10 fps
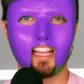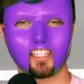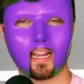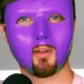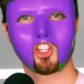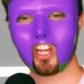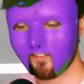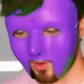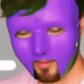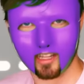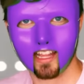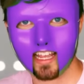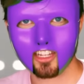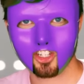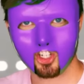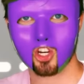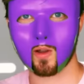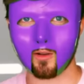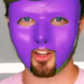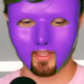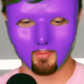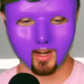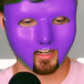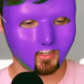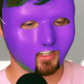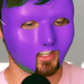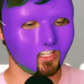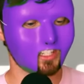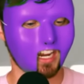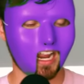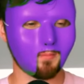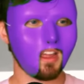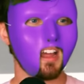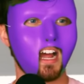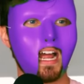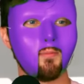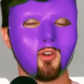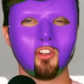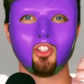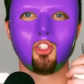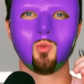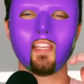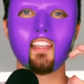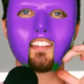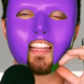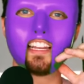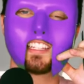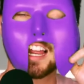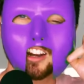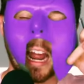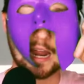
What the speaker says: Last time I shaved one of my legs to show how good the product is. This time, I'm going to tweeze an entire